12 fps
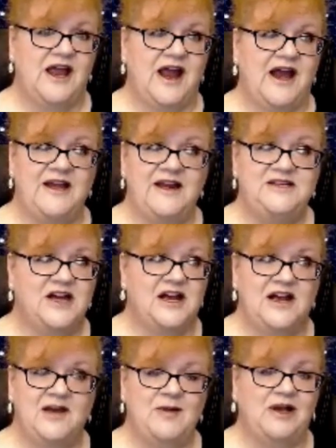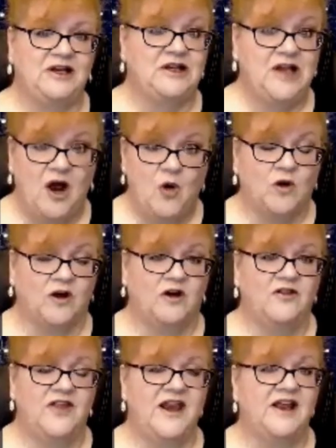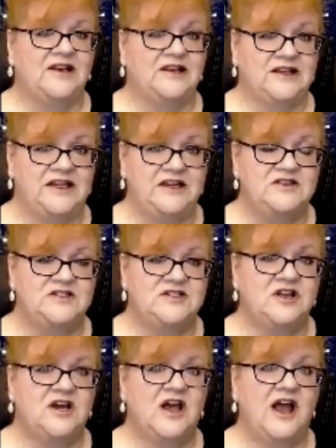anytime lower than at least